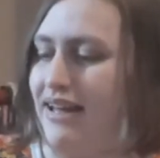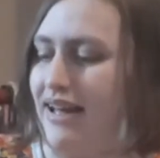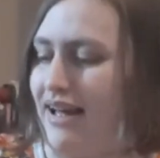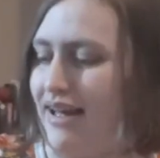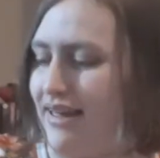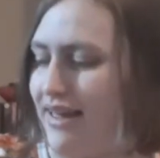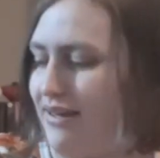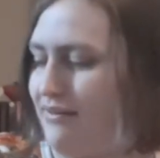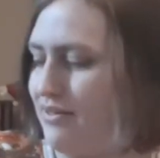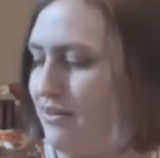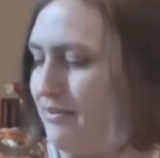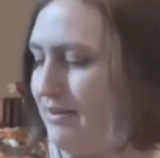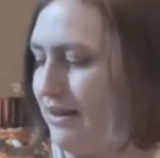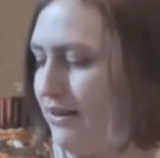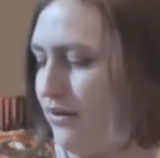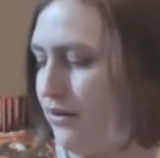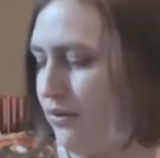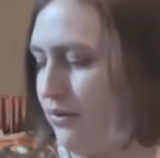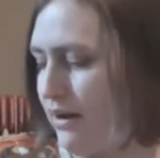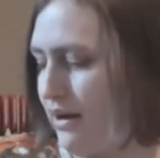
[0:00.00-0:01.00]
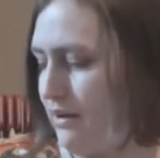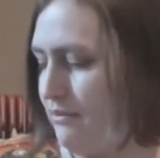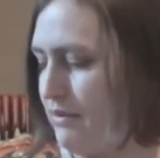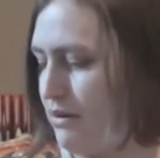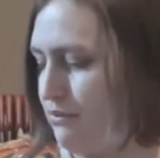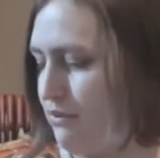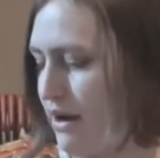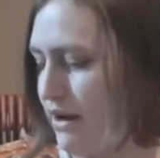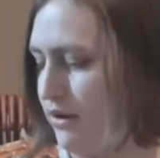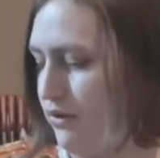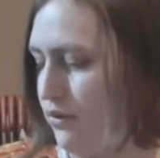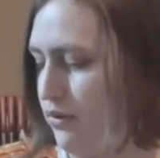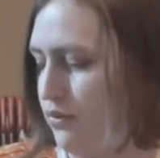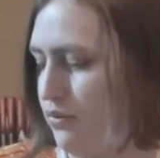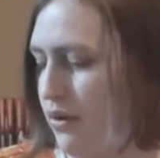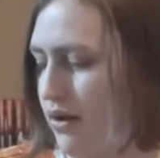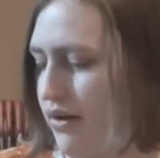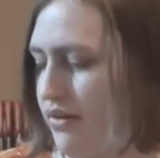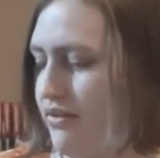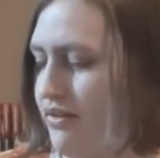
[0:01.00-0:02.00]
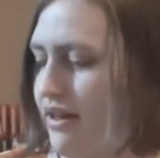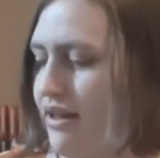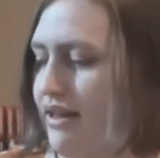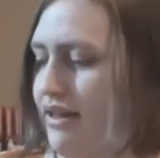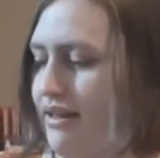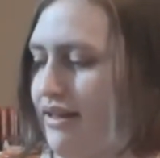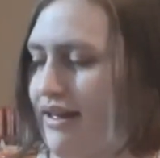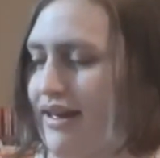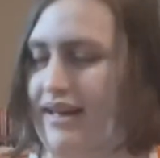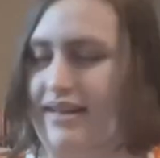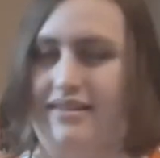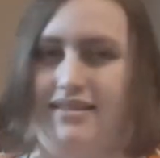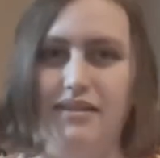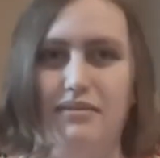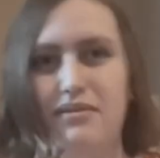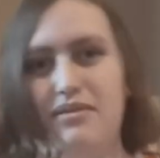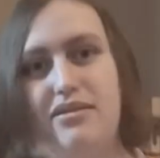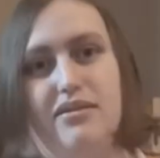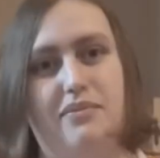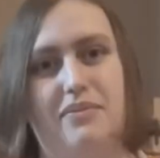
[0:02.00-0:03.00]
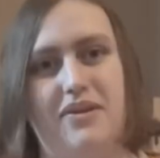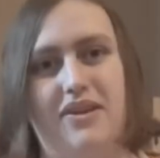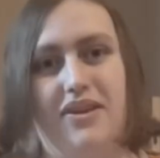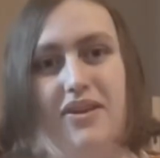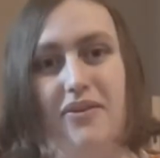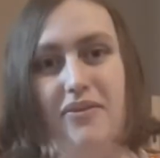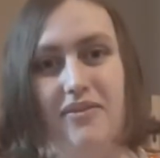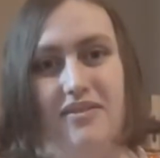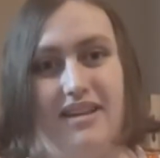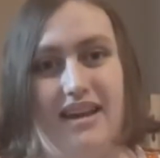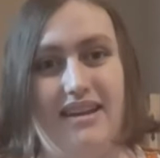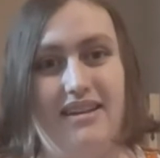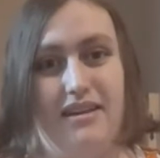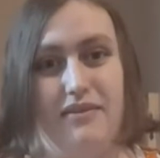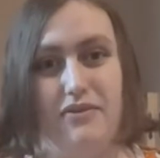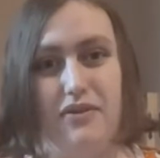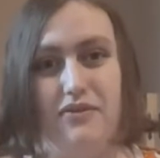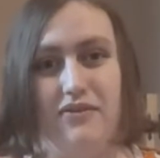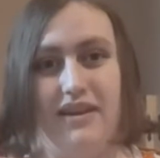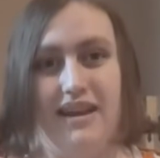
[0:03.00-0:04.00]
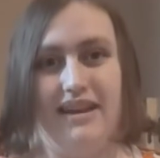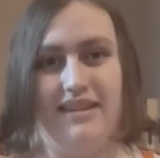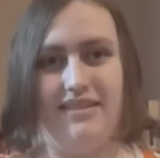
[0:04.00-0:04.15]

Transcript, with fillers: I gave them a little raccoon one, and it was super cute and everything.